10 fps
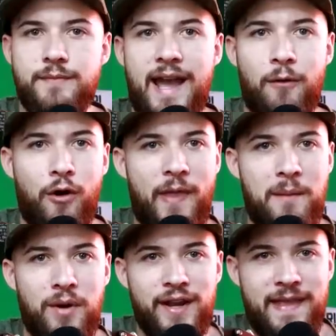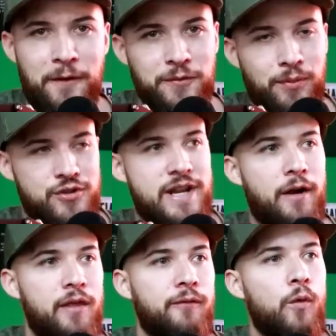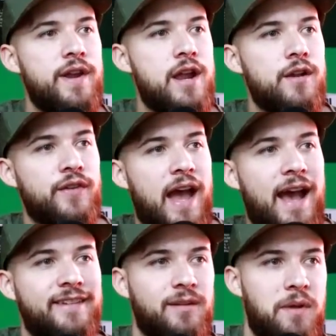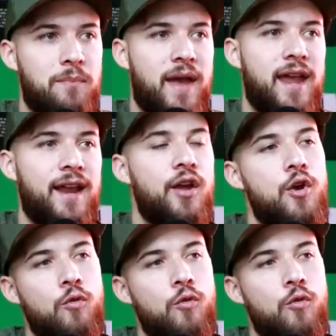Now all that money that was pushed out into the void years has to be paid